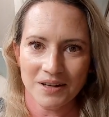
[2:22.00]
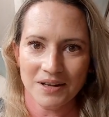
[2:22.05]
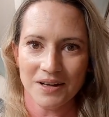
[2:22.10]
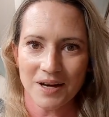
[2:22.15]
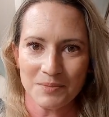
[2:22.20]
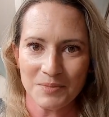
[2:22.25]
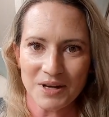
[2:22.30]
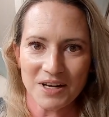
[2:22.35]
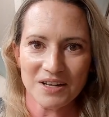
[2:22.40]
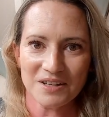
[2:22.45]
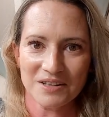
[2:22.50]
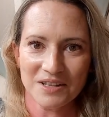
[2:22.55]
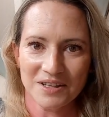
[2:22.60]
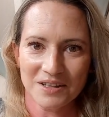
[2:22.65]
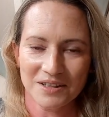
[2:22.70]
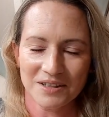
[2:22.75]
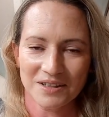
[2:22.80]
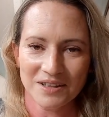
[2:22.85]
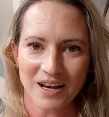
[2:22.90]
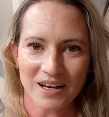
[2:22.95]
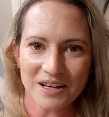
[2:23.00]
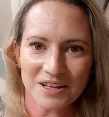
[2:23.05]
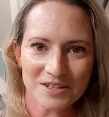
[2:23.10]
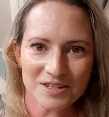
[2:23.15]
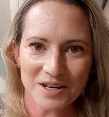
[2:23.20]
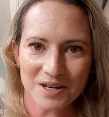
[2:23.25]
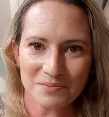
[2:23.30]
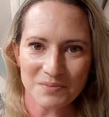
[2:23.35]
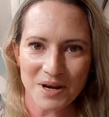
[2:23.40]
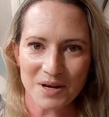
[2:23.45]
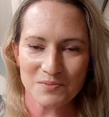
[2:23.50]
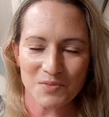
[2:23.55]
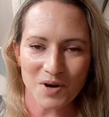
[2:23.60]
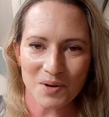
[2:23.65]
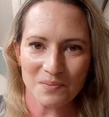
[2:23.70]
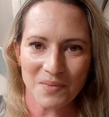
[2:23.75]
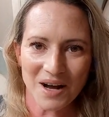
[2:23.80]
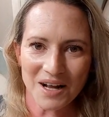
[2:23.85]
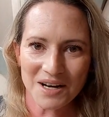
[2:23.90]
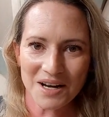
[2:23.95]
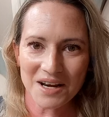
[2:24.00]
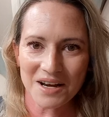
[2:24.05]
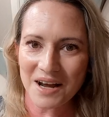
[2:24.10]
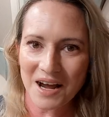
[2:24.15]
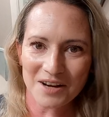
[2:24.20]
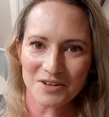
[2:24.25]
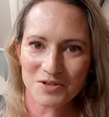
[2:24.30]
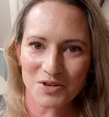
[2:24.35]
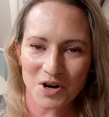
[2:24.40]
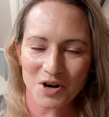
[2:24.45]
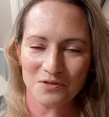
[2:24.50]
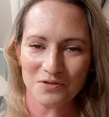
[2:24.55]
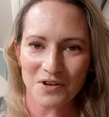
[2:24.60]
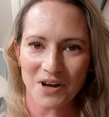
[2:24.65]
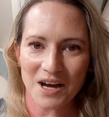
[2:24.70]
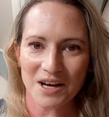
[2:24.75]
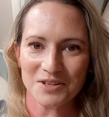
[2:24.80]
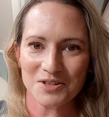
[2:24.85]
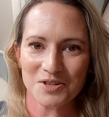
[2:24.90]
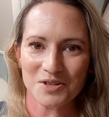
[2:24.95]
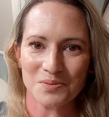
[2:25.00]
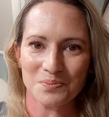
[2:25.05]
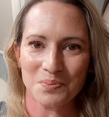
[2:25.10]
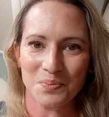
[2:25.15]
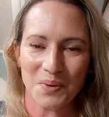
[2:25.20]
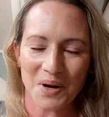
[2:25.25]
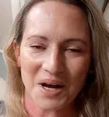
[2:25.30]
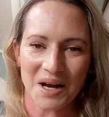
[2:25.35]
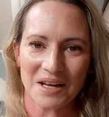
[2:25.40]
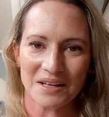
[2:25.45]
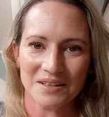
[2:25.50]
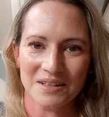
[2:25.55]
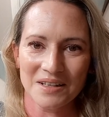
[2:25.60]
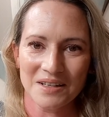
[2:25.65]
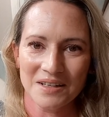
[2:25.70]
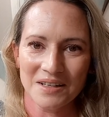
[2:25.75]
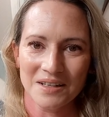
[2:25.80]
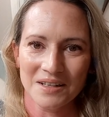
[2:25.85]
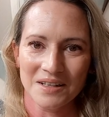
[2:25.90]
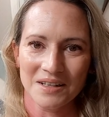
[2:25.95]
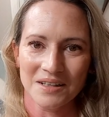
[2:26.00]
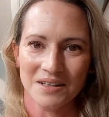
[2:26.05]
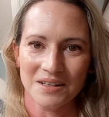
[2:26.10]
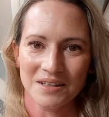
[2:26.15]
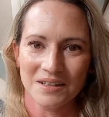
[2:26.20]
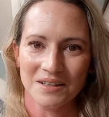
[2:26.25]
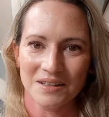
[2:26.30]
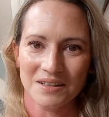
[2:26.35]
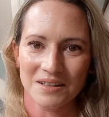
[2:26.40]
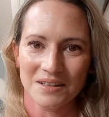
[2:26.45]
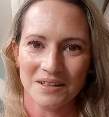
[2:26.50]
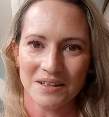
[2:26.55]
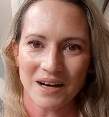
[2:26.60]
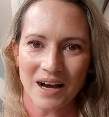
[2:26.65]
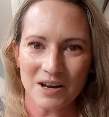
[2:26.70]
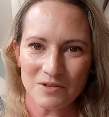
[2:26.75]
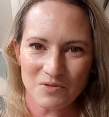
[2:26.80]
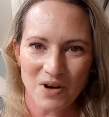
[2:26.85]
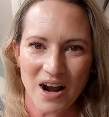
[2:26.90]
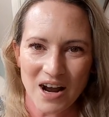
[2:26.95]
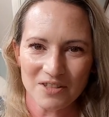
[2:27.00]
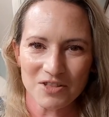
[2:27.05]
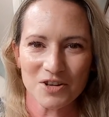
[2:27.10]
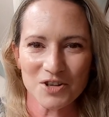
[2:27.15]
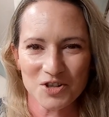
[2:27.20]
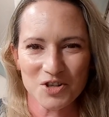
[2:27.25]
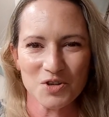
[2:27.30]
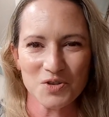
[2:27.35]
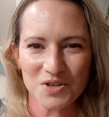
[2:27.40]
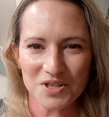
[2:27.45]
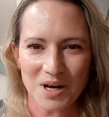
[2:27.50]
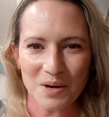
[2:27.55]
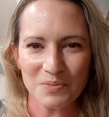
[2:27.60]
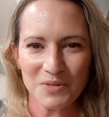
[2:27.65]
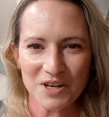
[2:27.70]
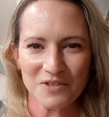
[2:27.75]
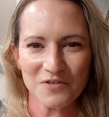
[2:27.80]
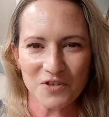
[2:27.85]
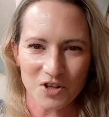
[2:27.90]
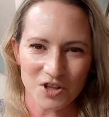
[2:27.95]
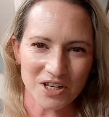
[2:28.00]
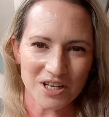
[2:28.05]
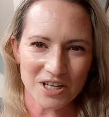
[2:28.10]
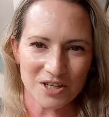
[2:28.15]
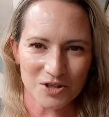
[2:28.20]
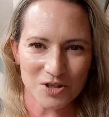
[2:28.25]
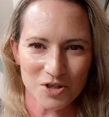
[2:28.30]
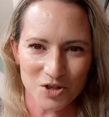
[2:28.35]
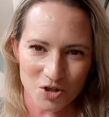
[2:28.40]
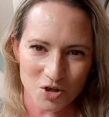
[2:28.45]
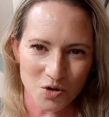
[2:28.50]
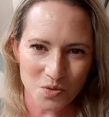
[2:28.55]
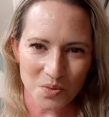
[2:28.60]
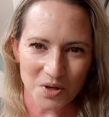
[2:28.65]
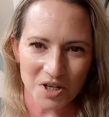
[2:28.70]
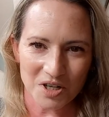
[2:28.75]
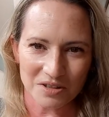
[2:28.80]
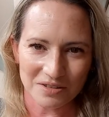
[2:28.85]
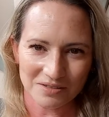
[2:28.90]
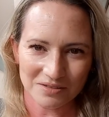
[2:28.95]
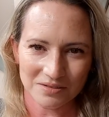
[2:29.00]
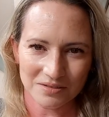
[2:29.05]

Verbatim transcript: I mean, I guess I'd make more money, I'd grow faster, but I'd rather do something for the consumer.